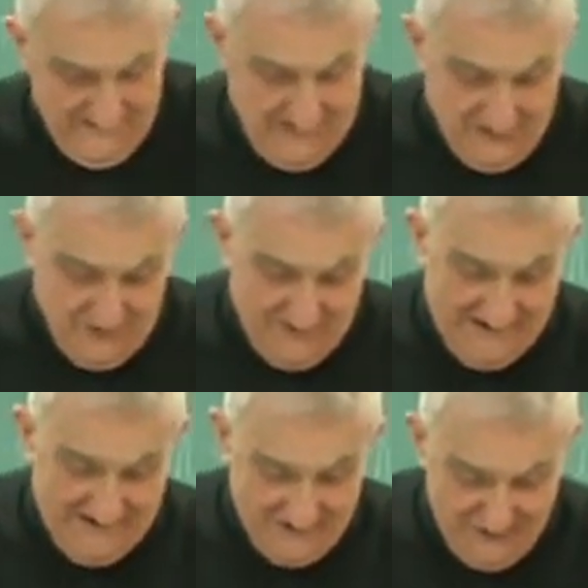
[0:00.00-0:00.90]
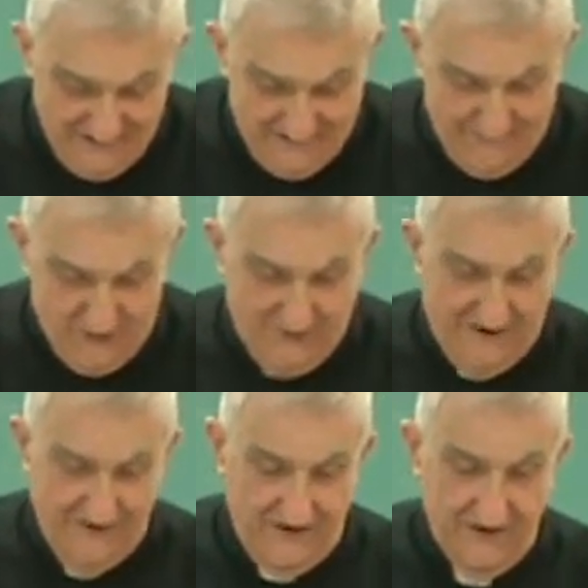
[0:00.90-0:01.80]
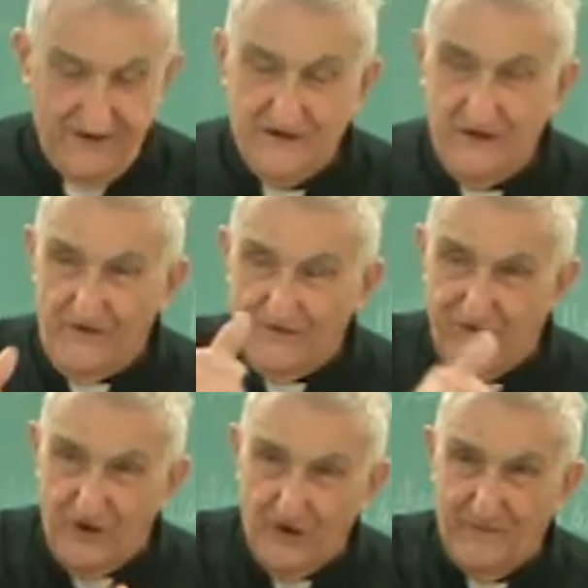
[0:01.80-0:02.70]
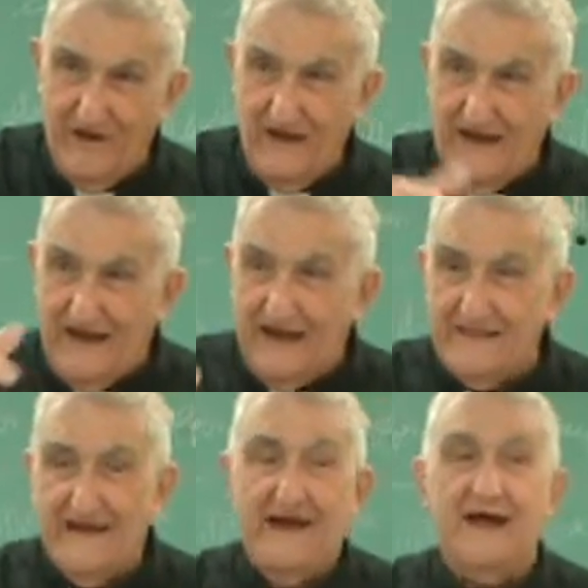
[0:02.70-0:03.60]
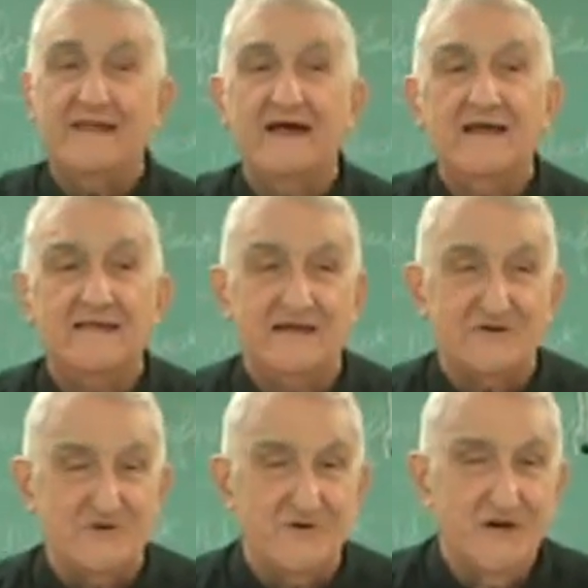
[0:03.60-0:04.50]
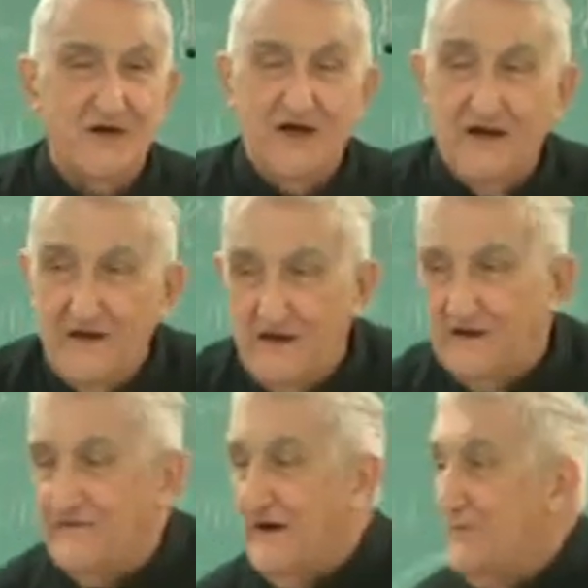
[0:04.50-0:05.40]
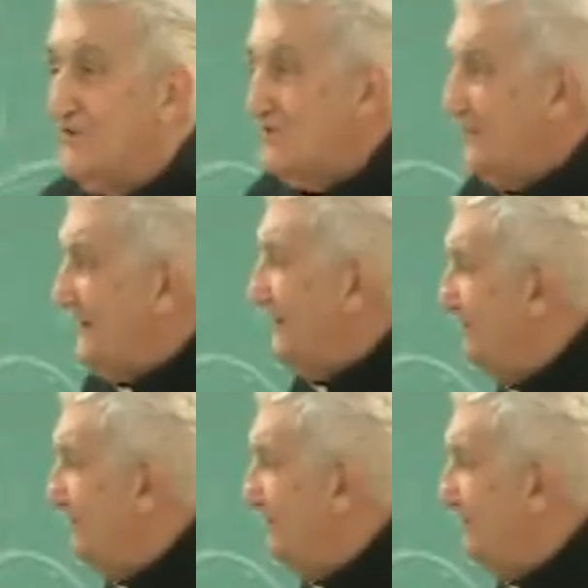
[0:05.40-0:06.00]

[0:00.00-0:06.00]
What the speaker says: So there is a link between form and nature. If I want to take